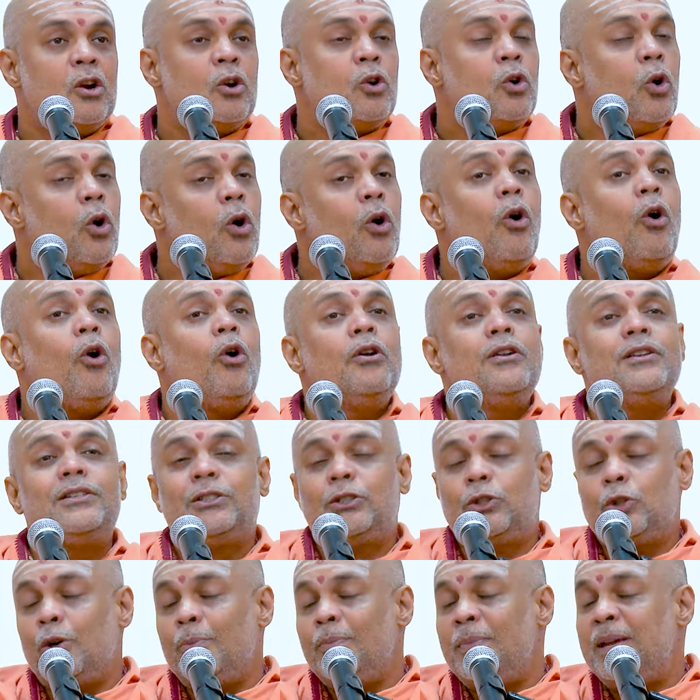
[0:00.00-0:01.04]
Go
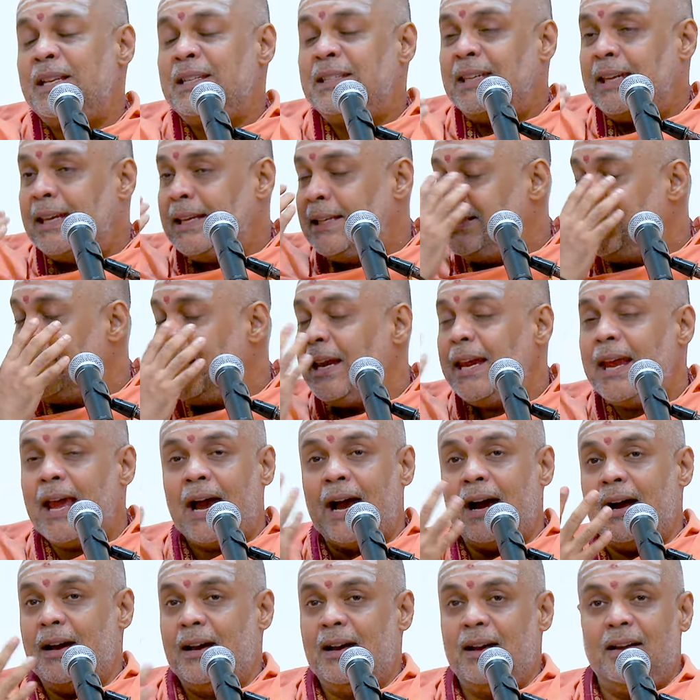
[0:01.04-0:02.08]
also means
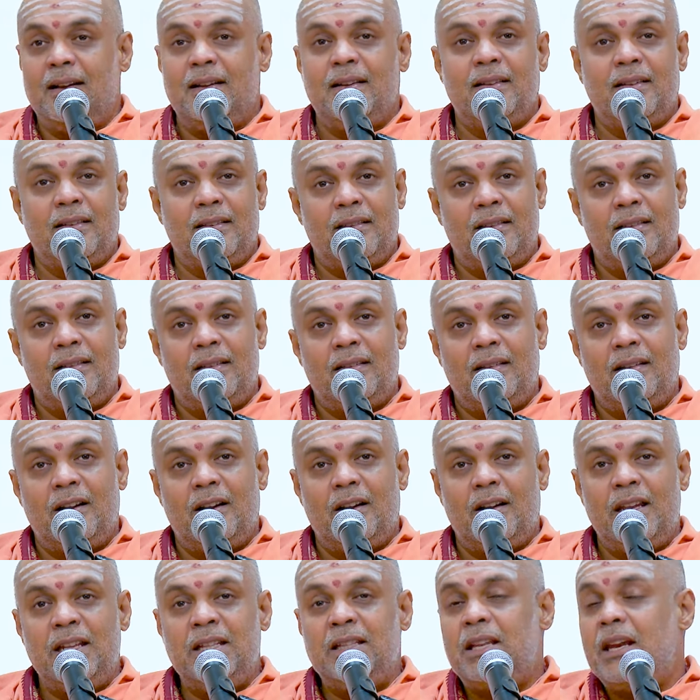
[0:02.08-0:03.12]
Indriyaha,
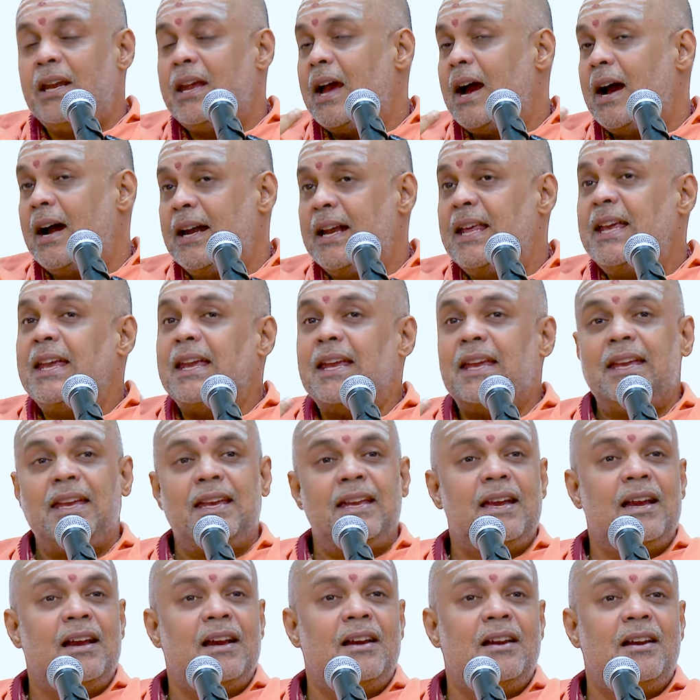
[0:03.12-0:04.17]
Indriyani,
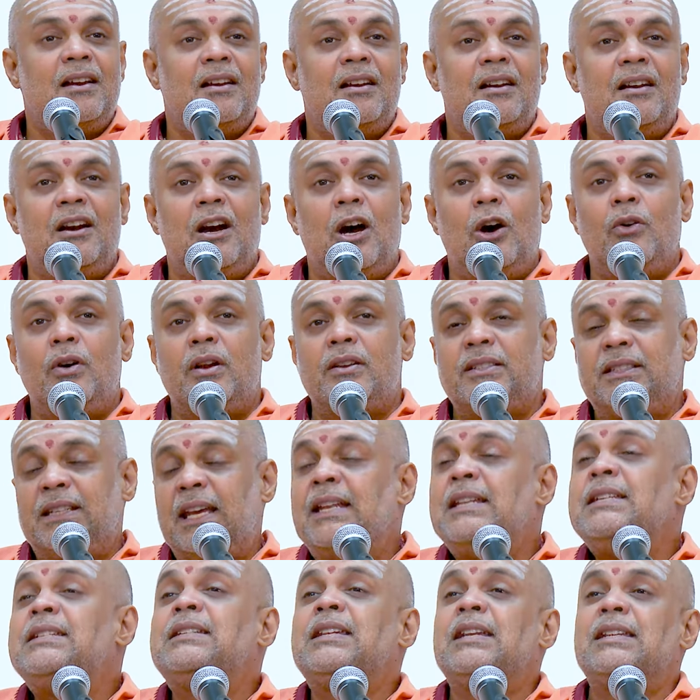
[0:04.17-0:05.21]
our
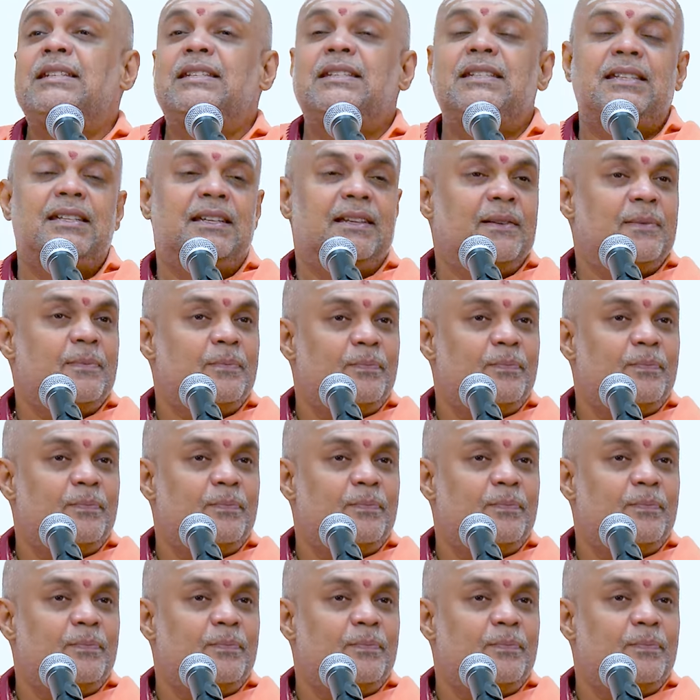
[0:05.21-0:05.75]
senses.